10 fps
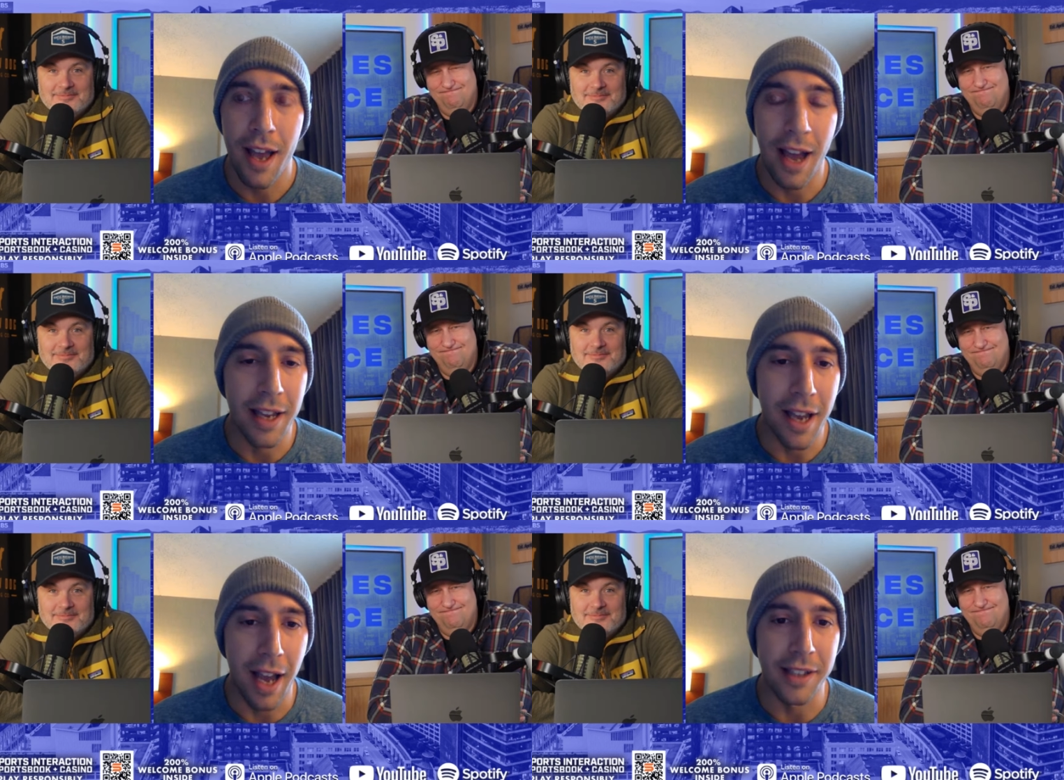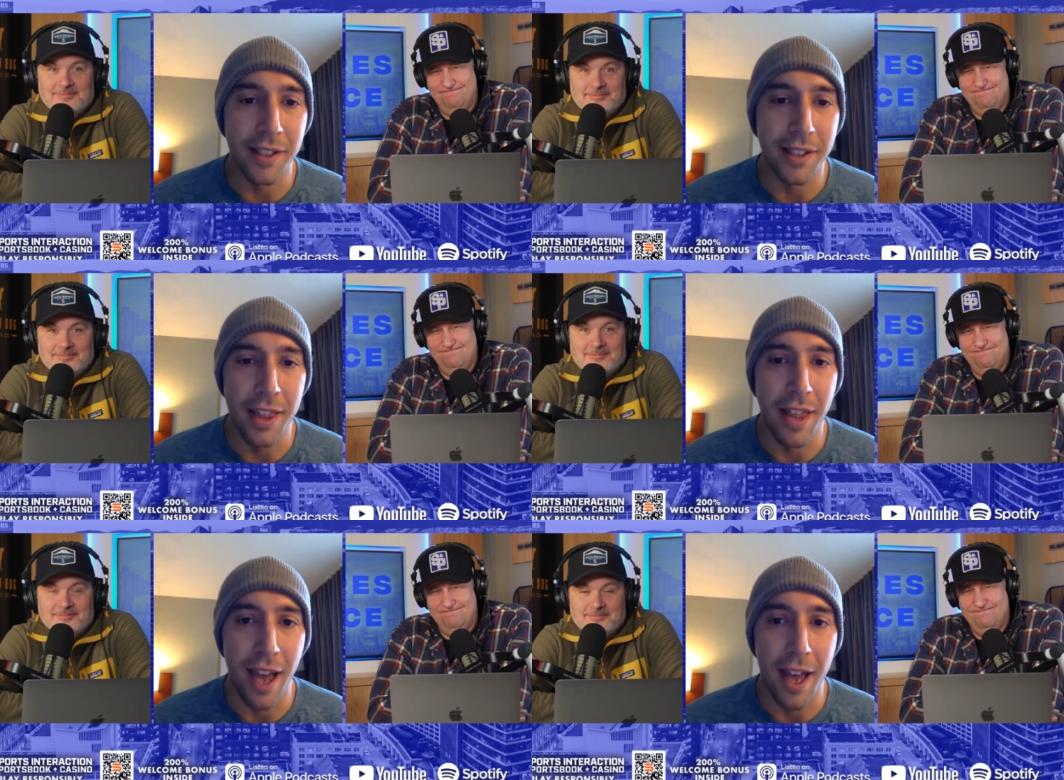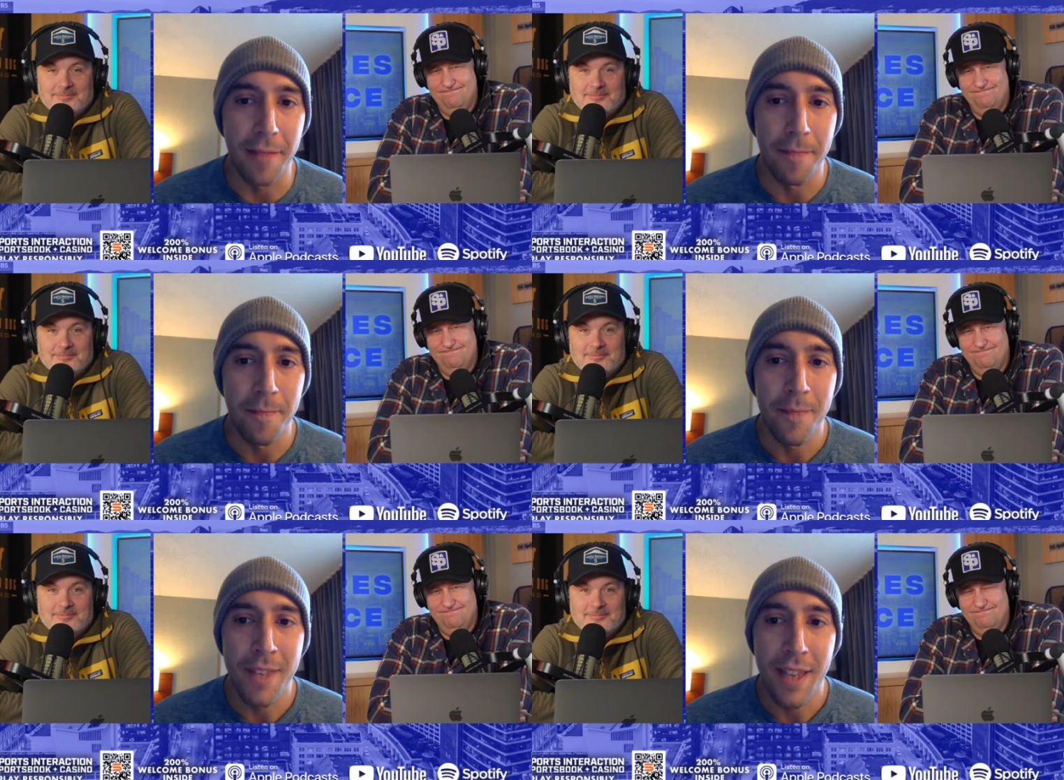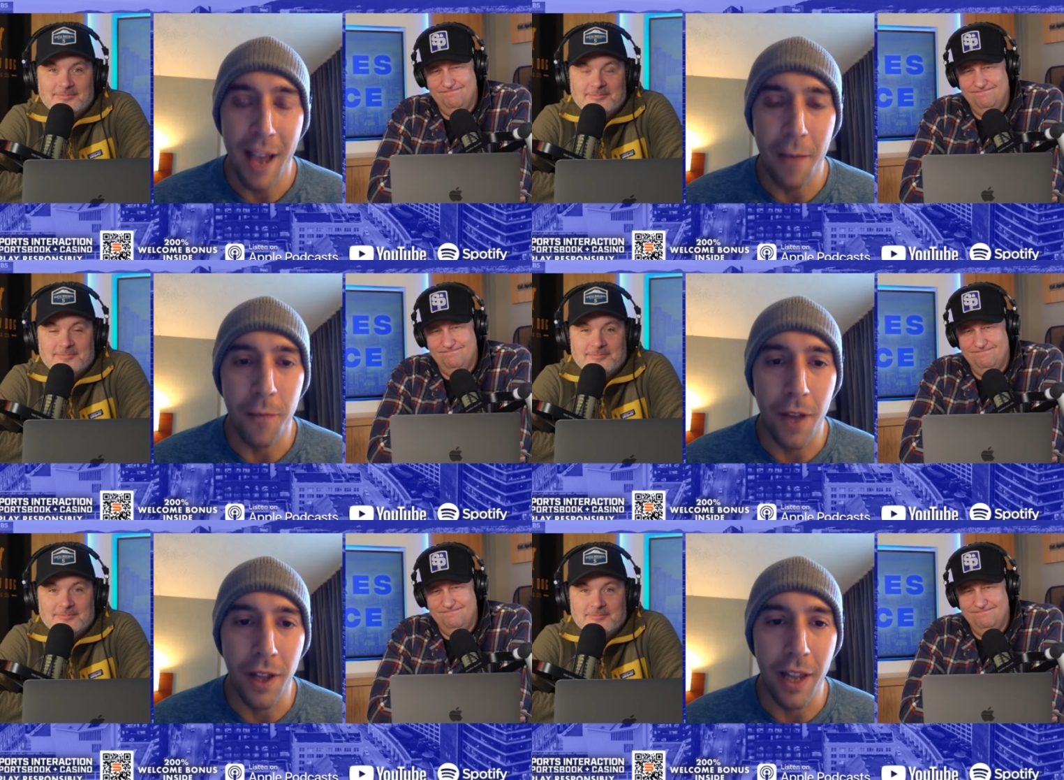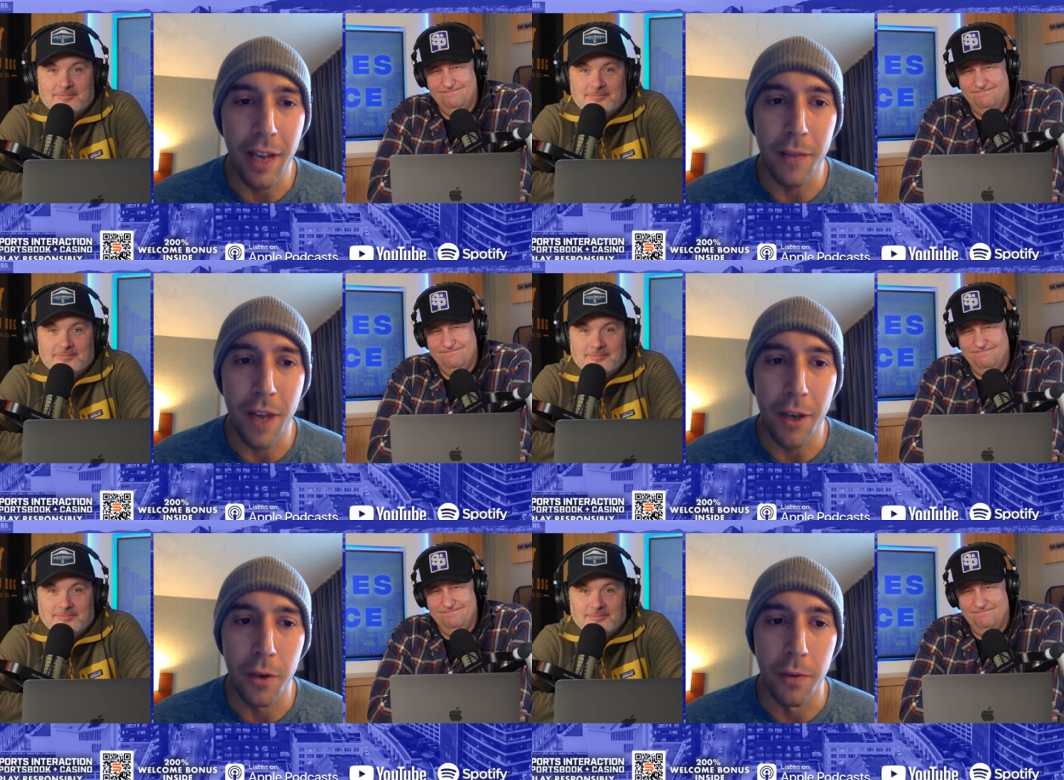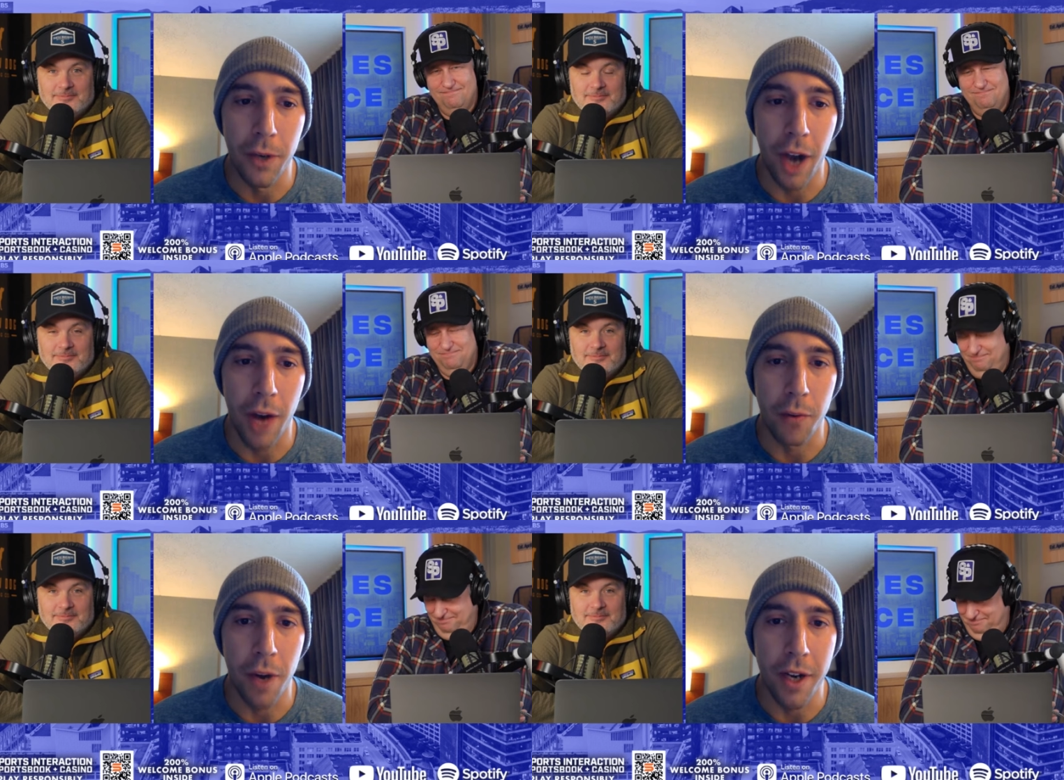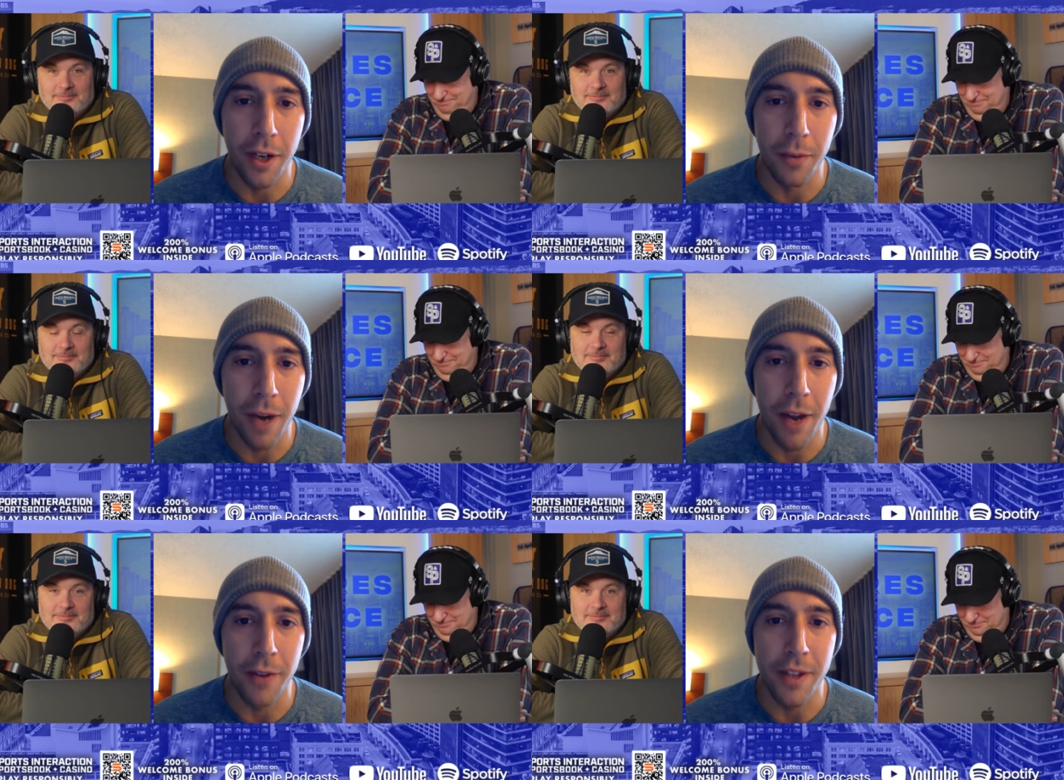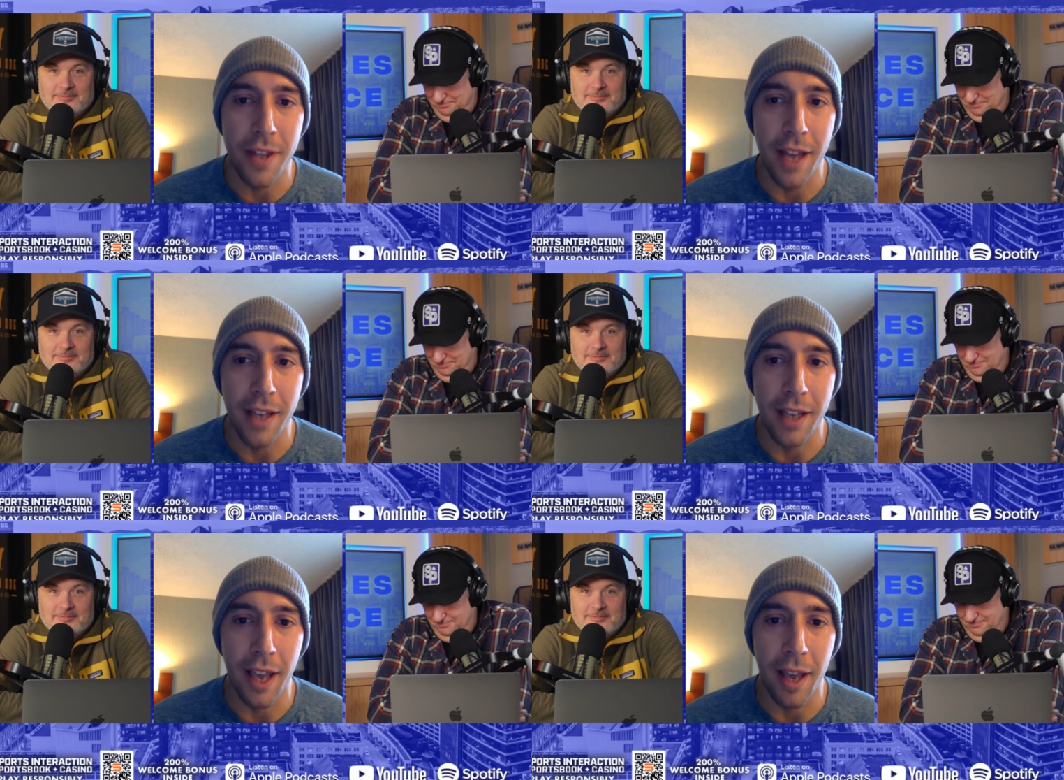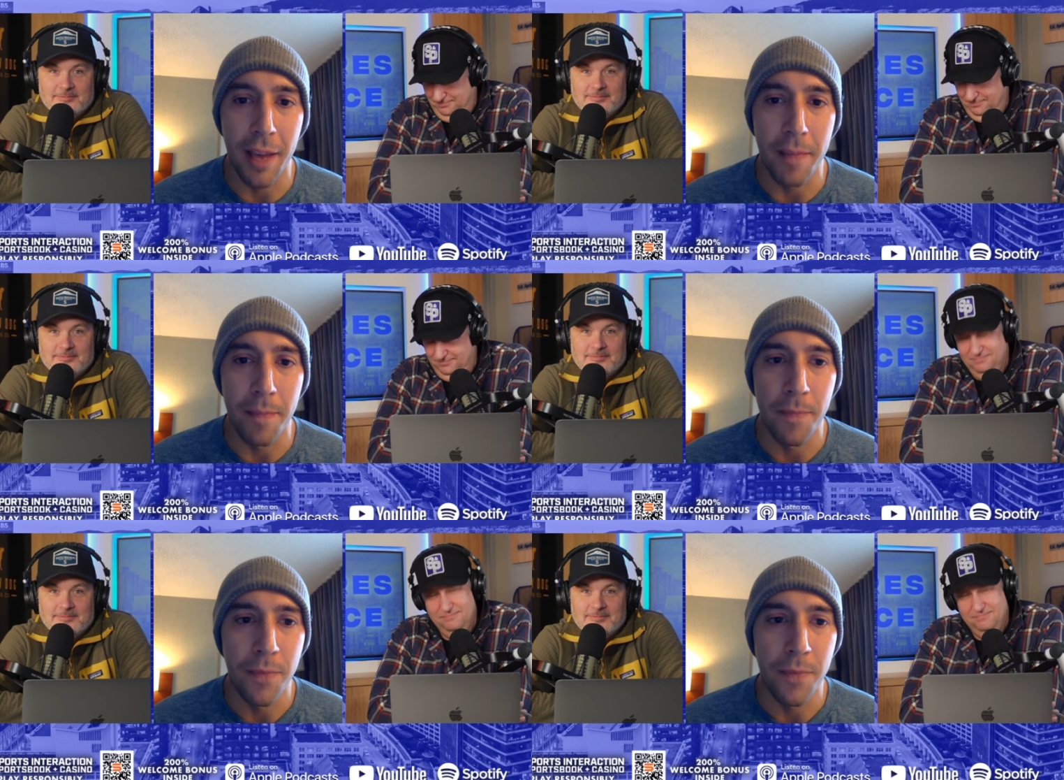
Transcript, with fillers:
Speaker 1: I I said that I felt like Vancouver got running around in that game,